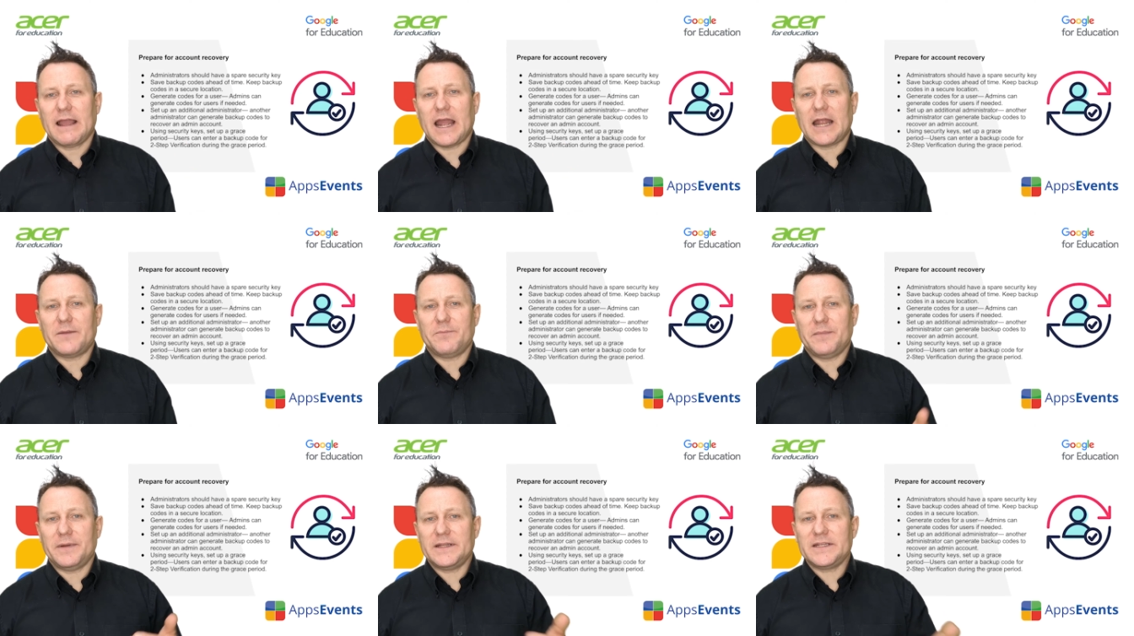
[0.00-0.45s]

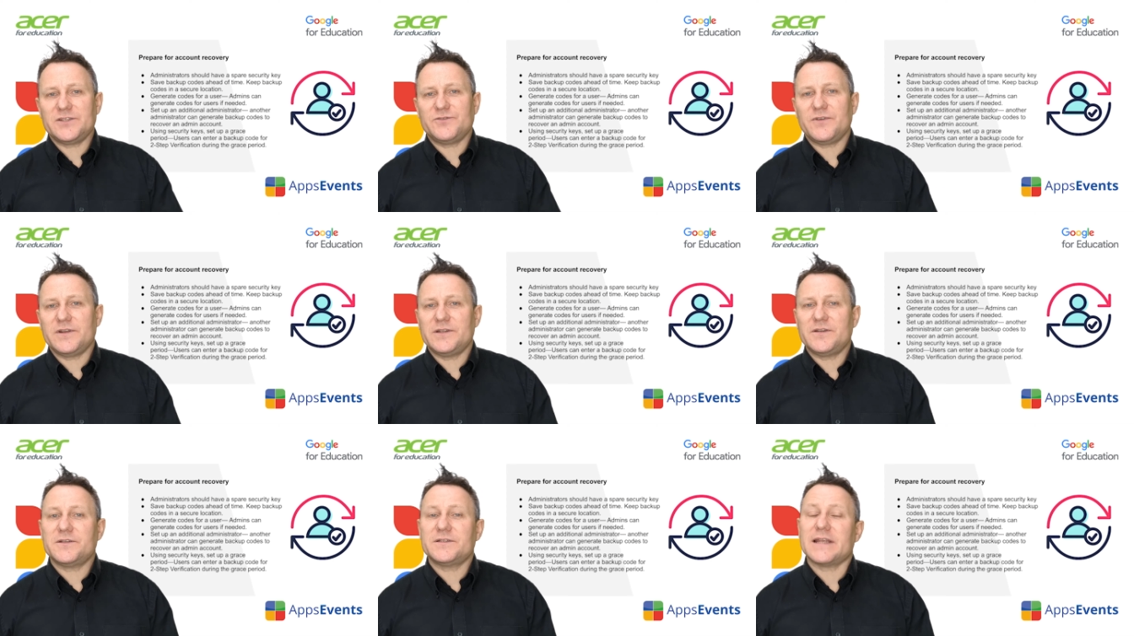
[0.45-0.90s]

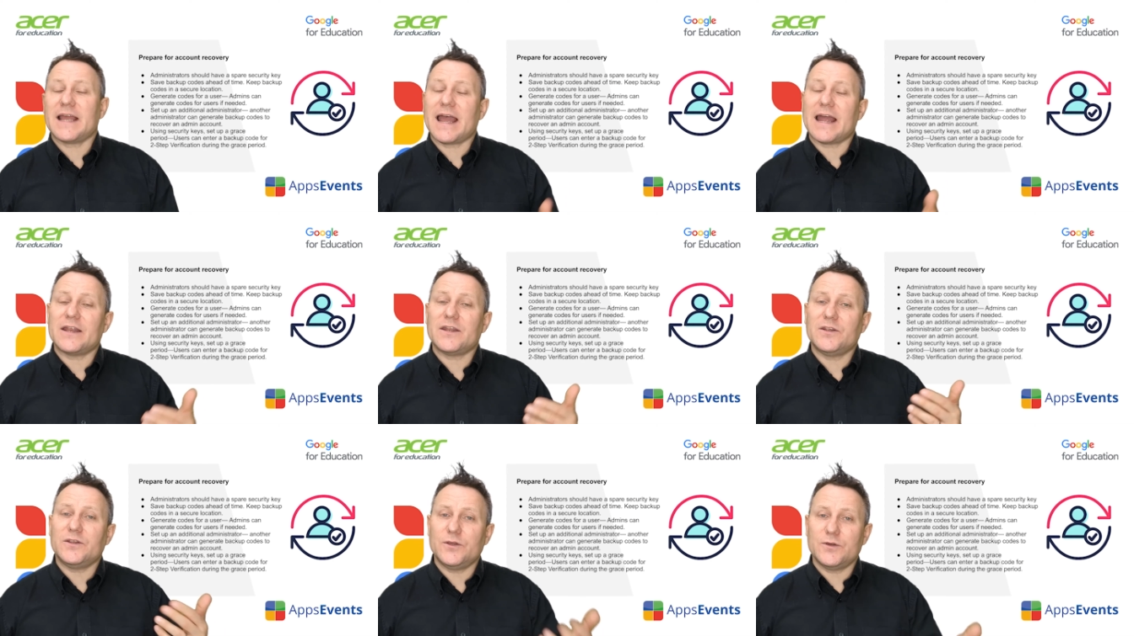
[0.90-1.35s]
Administrators
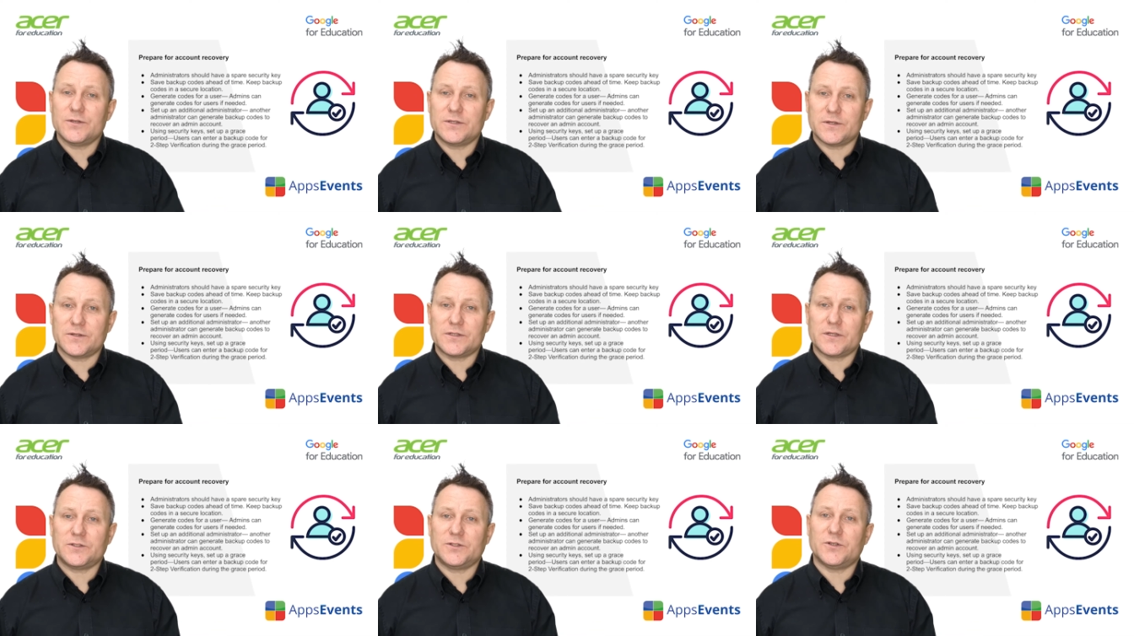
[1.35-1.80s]
and
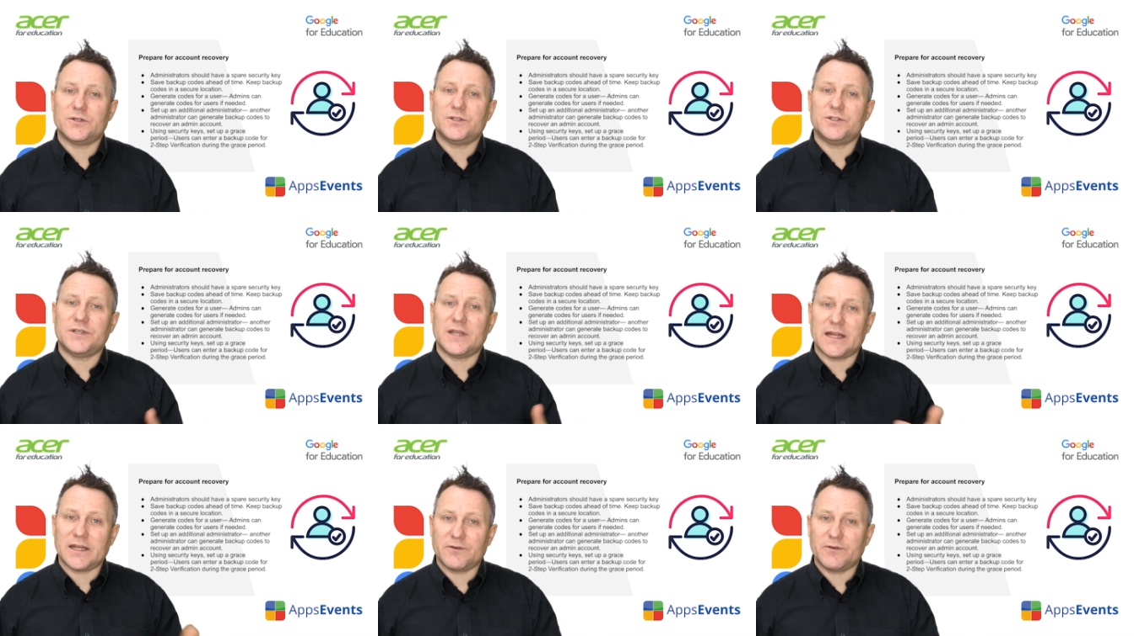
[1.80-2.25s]
users
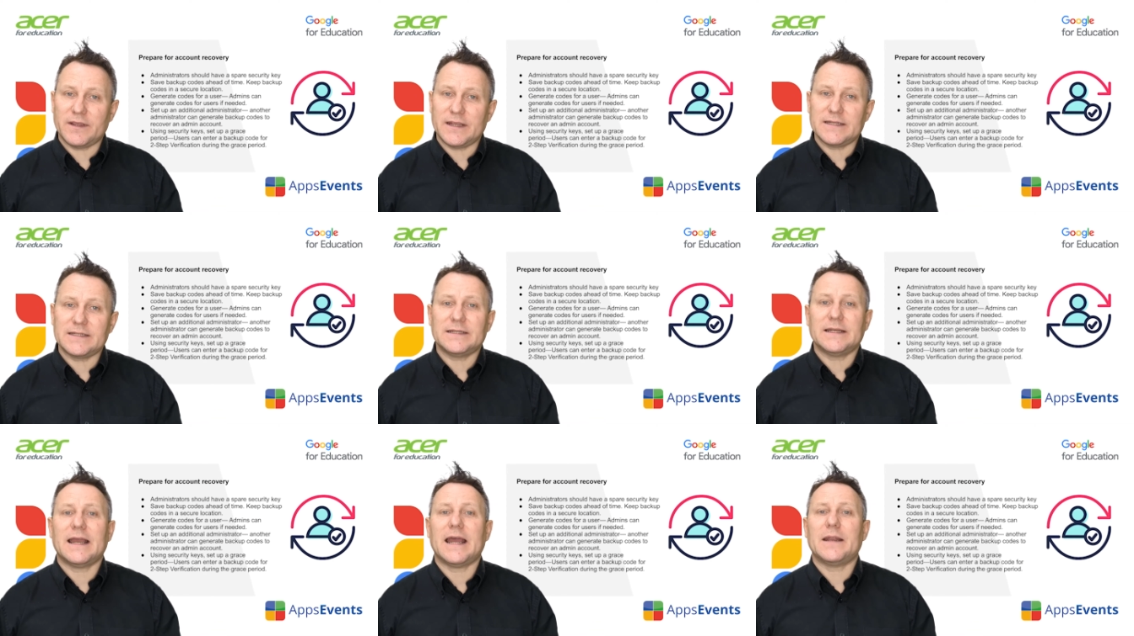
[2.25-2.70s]
should
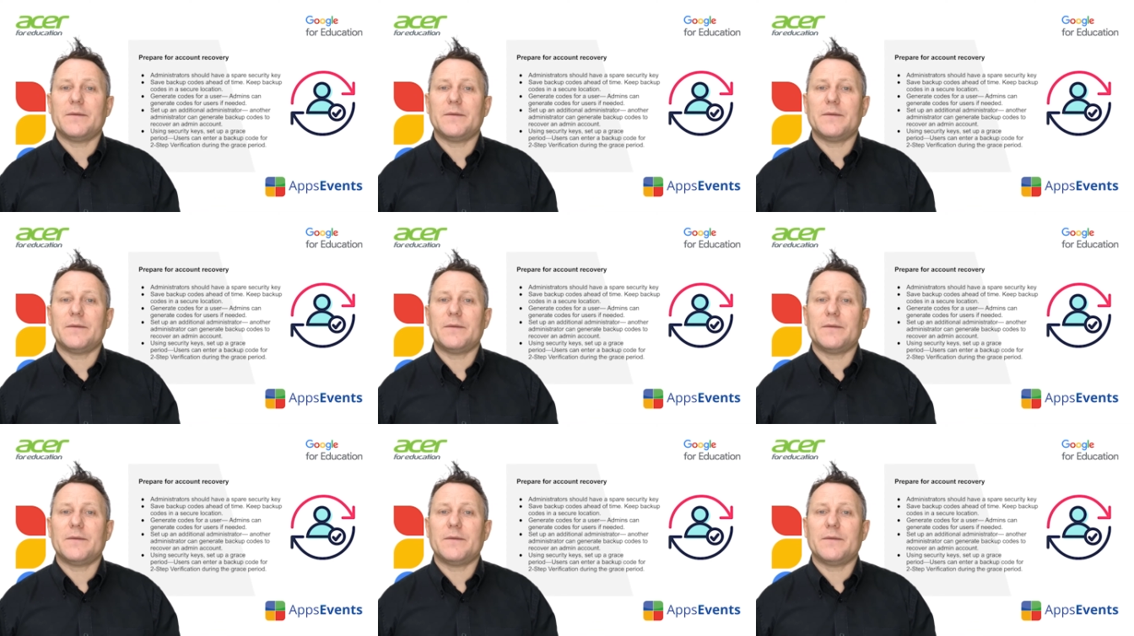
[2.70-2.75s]
generate